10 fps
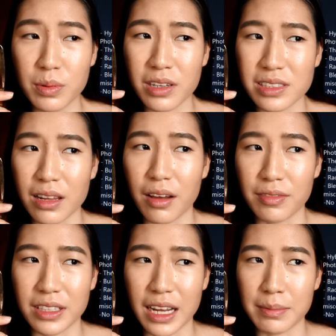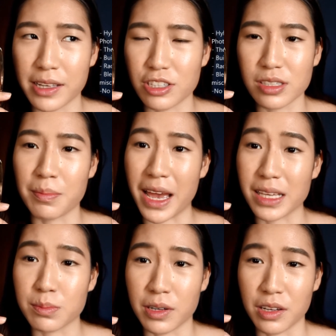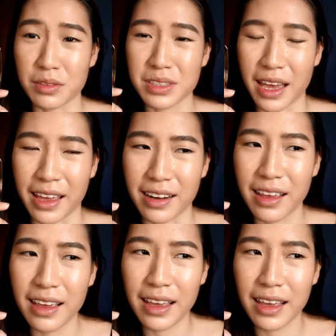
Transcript: because a lot of the time they just mass produce and